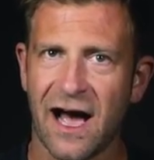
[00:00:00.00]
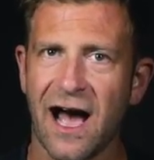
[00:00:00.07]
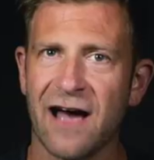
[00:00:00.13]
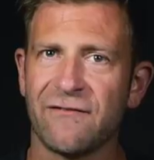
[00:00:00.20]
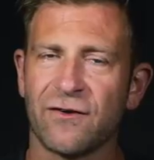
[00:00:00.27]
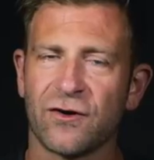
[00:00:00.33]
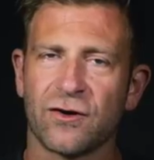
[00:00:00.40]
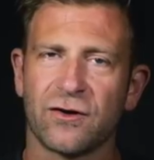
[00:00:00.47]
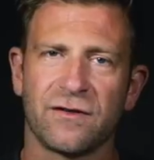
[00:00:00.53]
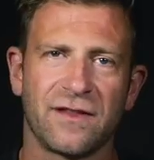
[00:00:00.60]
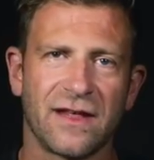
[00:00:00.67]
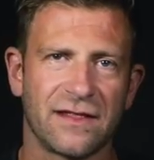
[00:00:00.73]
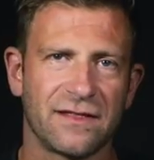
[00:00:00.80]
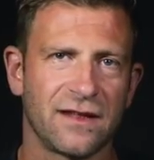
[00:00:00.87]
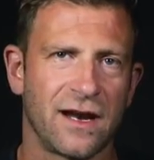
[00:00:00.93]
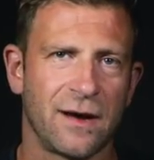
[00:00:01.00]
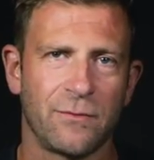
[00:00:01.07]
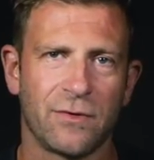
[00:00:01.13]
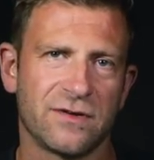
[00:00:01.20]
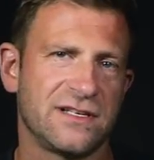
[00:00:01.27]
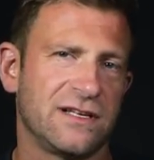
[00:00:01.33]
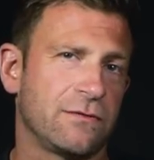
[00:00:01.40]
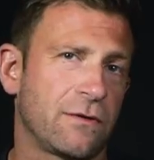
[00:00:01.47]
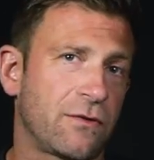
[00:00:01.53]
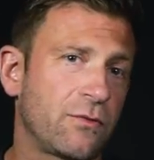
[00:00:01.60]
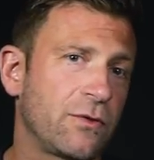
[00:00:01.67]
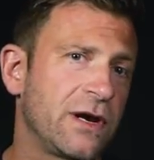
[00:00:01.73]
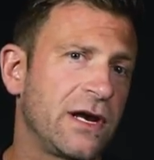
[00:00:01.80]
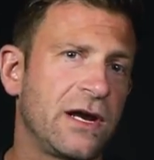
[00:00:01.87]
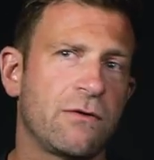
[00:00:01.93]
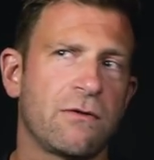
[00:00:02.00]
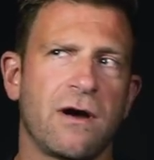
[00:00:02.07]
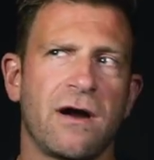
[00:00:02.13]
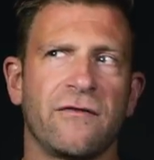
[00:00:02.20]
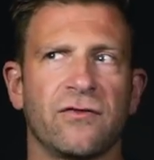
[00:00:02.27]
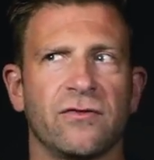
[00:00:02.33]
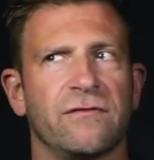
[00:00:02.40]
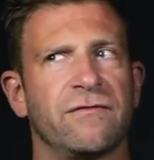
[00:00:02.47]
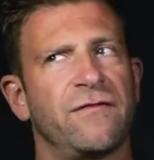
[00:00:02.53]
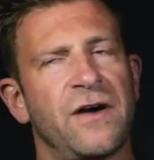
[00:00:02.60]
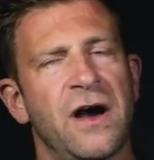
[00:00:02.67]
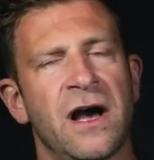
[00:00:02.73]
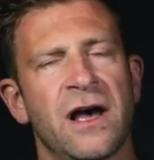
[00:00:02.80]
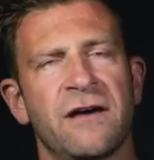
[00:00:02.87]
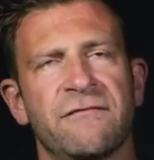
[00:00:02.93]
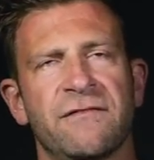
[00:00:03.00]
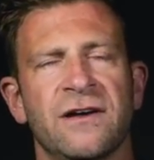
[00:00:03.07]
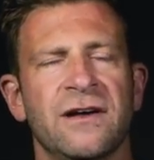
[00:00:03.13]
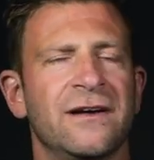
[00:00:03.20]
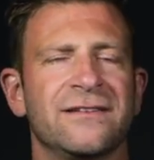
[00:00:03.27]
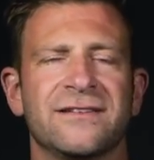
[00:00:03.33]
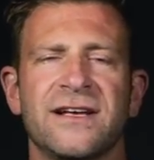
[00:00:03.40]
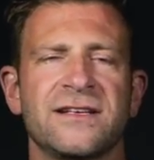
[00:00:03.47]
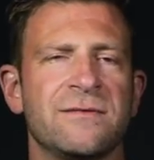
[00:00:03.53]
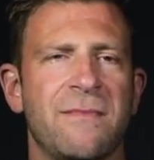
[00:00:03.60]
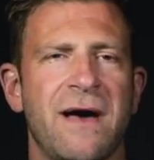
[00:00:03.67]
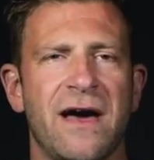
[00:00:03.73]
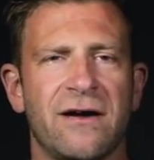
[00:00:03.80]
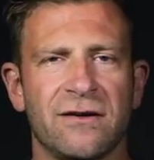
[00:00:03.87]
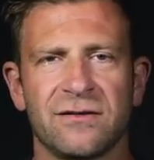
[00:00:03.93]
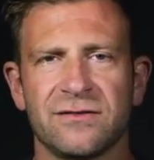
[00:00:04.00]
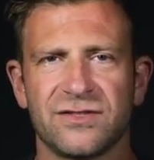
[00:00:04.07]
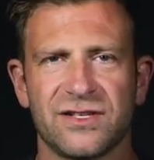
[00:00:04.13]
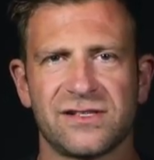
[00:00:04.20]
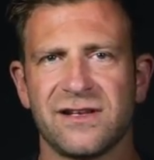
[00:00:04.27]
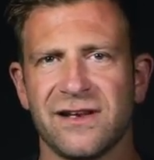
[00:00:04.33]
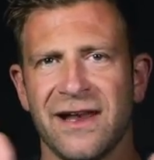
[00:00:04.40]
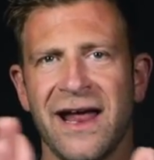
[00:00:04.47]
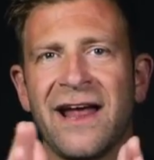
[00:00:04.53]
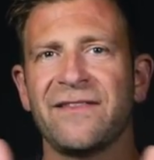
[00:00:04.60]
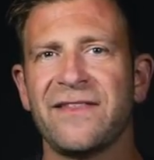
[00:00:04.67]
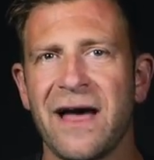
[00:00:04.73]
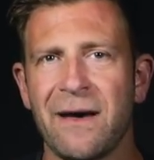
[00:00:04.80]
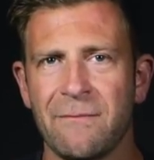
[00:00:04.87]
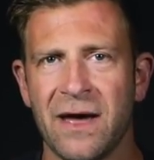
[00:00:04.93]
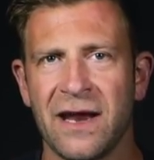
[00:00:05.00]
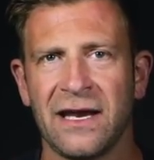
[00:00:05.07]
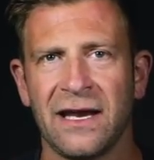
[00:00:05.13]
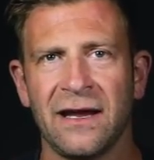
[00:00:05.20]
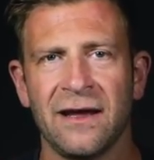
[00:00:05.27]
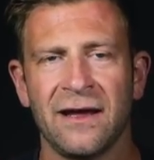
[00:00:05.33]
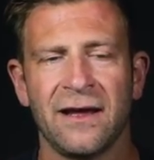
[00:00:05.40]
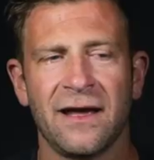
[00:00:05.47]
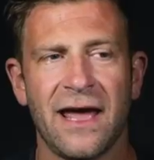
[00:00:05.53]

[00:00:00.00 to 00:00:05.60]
I've heard that the number is either three or I've heard five. Doesn't matter, just not that many.